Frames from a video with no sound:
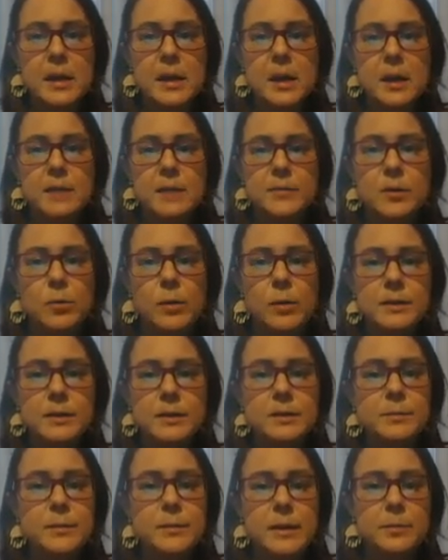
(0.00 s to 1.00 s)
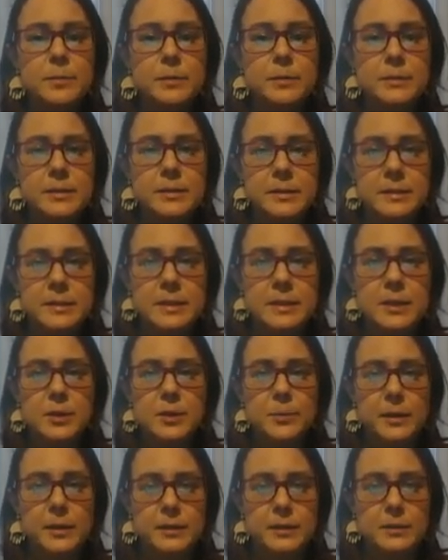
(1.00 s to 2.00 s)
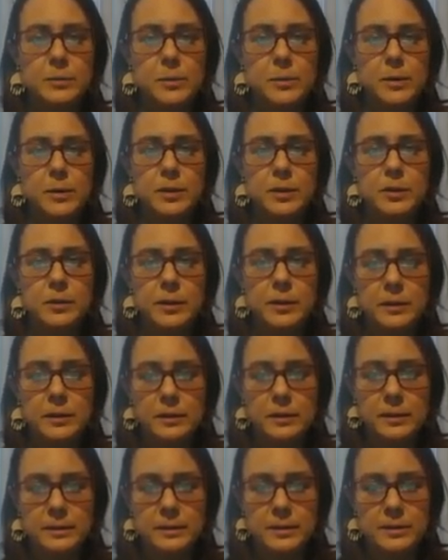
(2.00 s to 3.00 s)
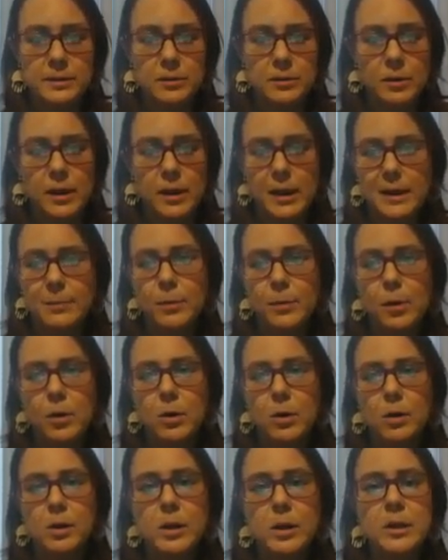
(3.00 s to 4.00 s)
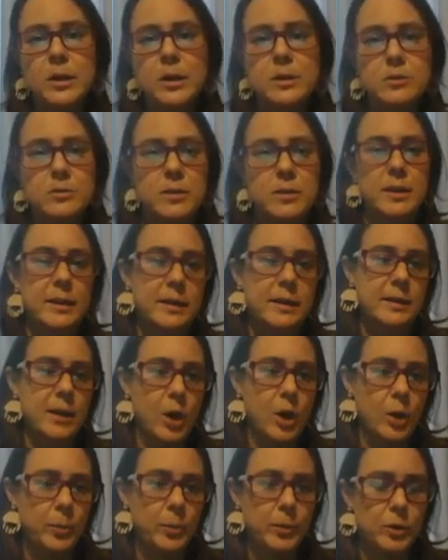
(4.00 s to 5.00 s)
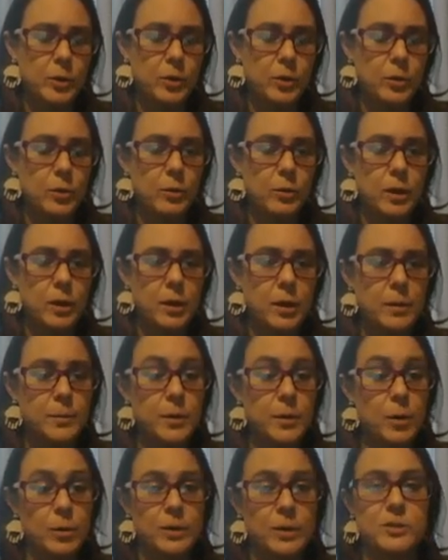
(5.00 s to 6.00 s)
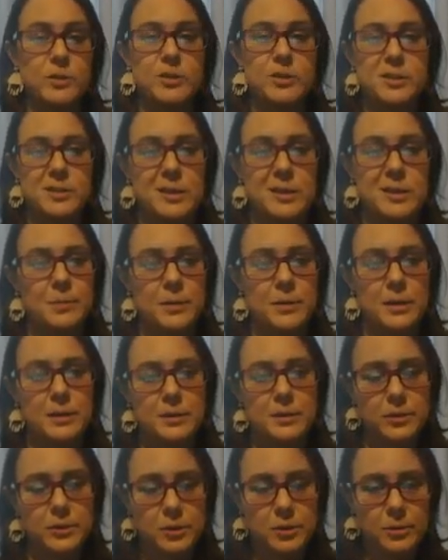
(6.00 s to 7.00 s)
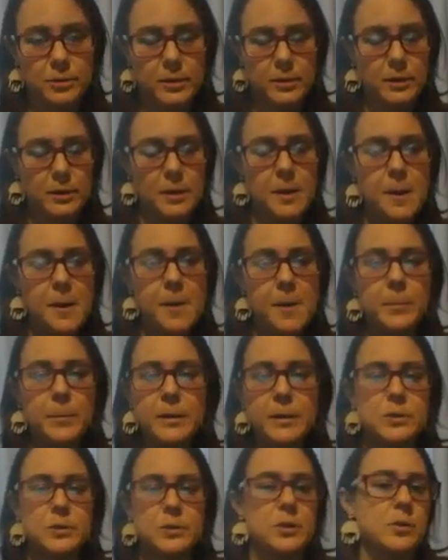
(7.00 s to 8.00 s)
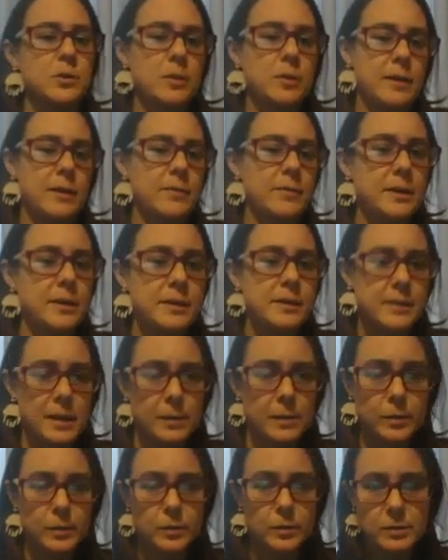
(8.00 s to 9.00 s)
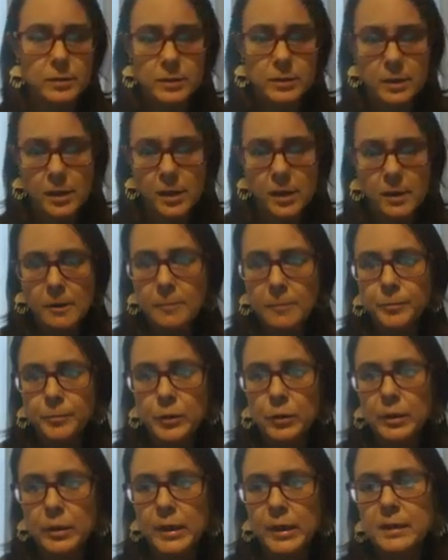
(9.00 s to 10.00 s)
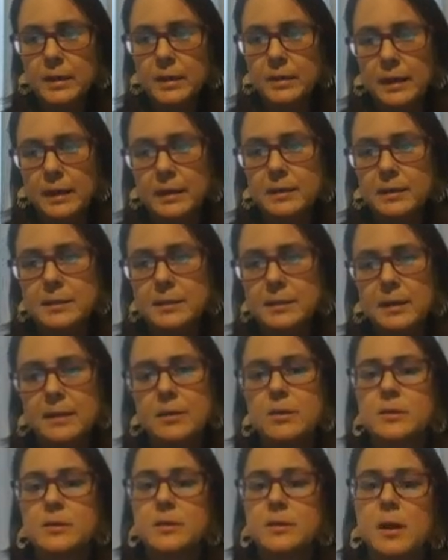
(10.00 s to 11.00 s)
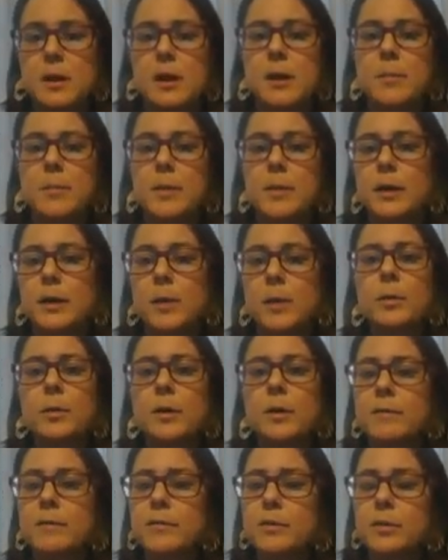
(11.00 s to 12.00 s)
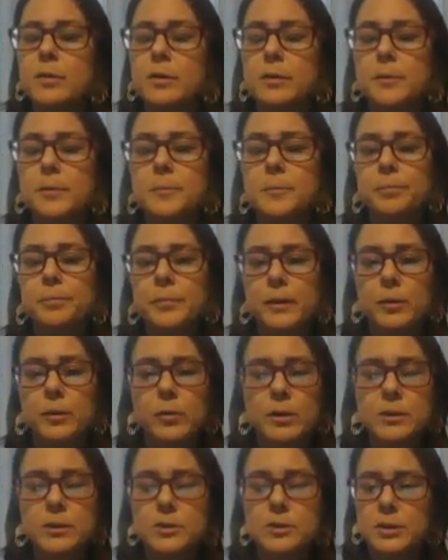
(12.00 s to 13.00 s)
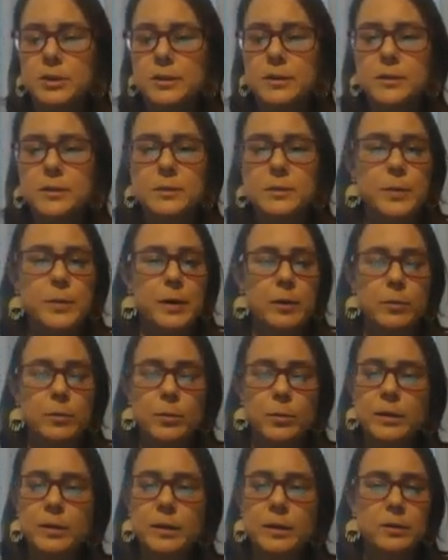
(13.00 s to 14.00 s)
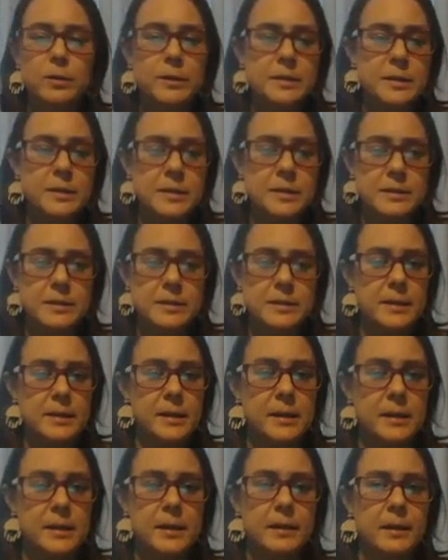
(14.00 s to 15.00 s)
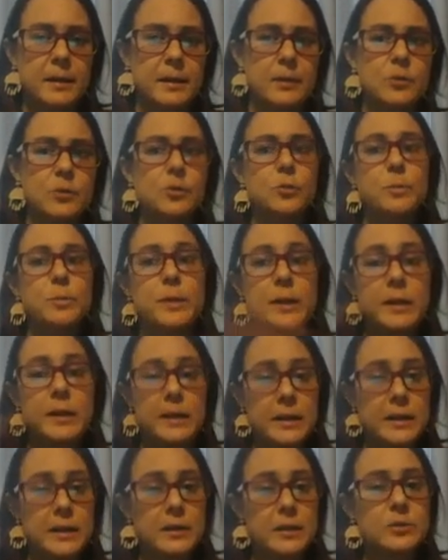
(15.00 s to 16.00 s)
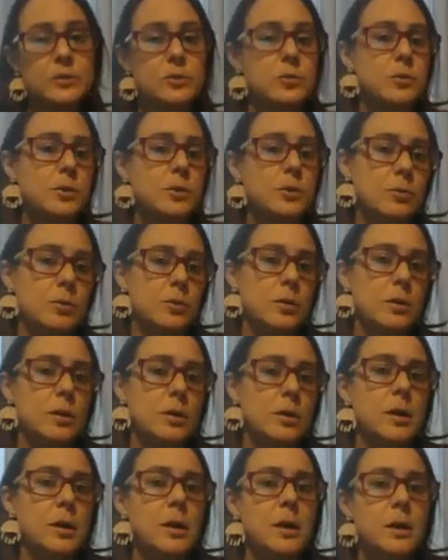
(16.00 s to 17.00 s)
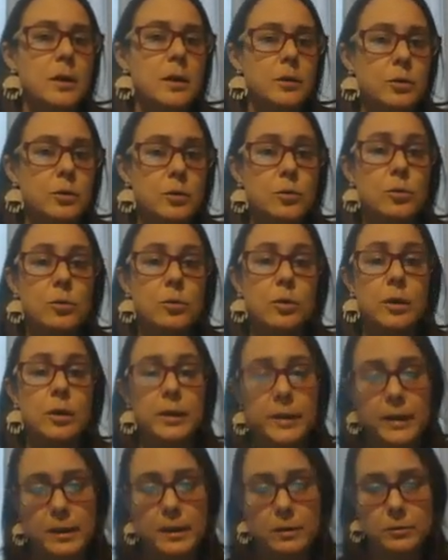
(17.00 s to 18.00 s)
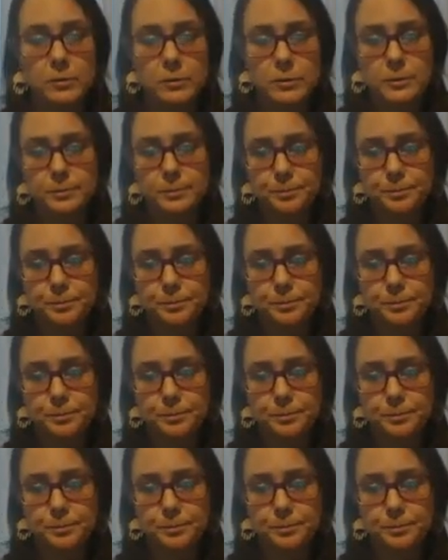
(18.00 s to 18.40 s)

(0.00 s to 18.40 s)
If you want to be able to see your password, you can click this little eyeball, so can help you know what you just typed in, so you can make sure you don't have any typos. You'll hit next, and there's a couple other questions, but really it only takes a second and you'll be into your Google account.